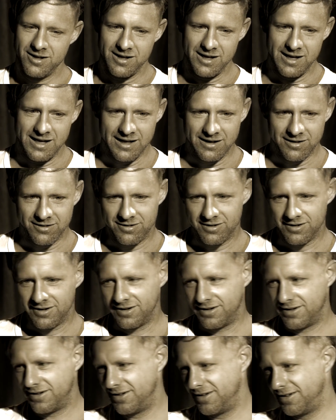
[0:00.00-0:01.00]

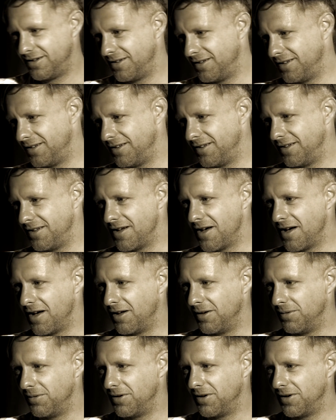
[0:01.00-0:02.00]
into
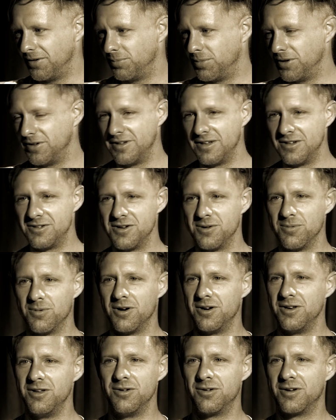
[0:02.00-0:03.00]
a position where
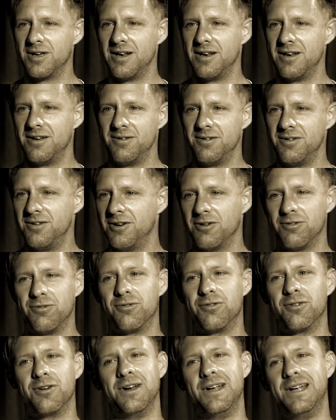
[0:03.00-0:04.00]
you're
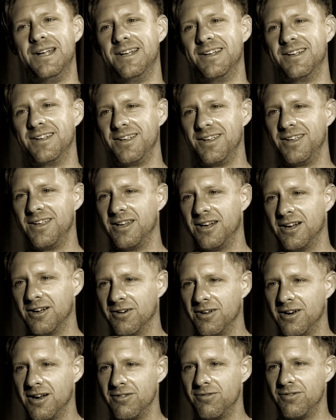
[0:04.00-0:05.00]
free,
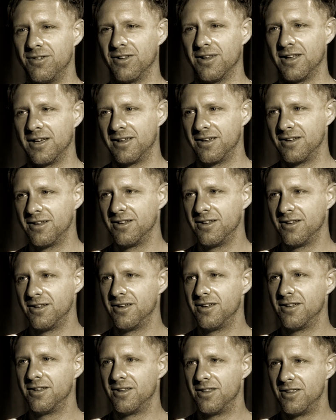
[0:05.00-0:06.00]
and I feel like
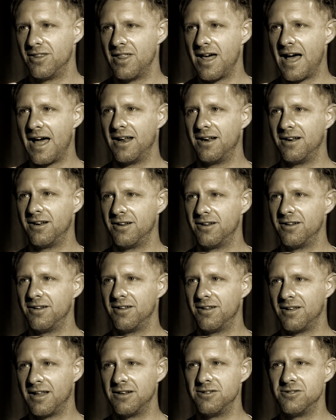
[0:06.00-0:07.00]
that
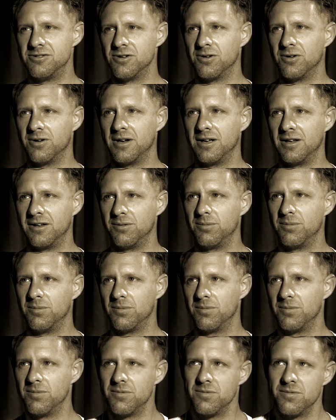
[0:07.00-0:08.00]
joy,
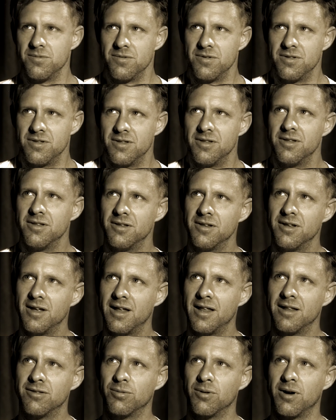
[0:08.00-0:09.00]

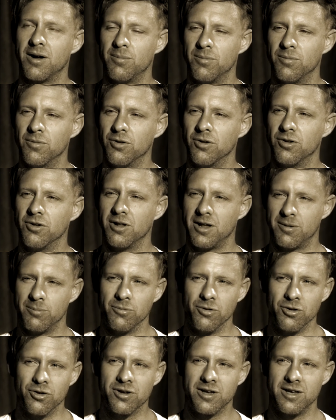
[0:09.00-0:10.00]
that's what
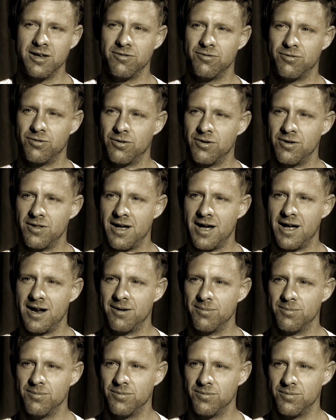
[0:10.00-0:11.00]
I'm looking for,
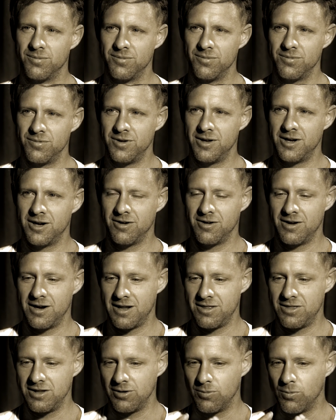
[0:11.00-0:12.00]
that, and I
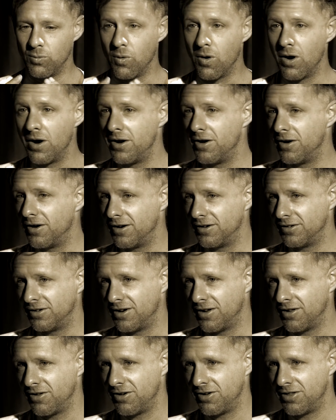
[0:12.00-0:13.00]
think wonder is
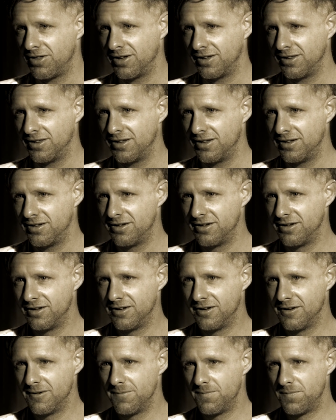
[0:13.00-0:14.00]
another thing,
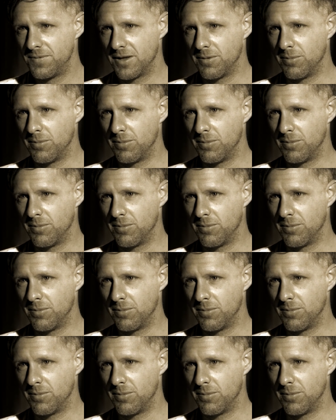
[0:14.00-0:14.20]
that the